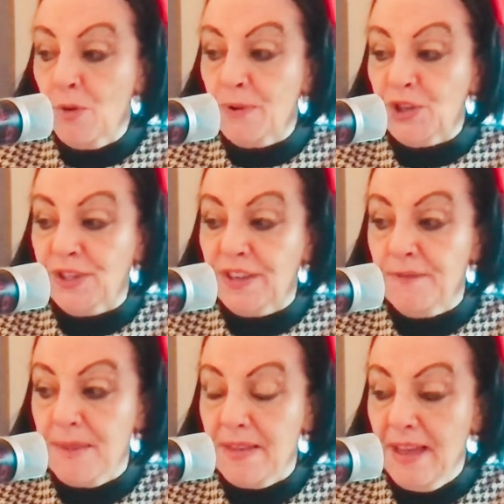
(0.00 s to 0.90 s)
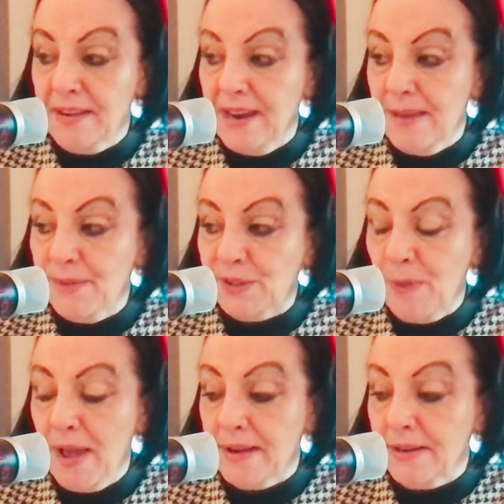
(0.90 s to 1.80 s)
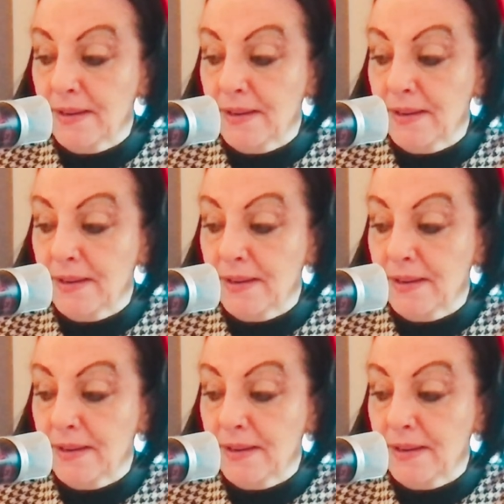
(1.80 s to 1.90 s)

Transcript: But she's given me that name as well.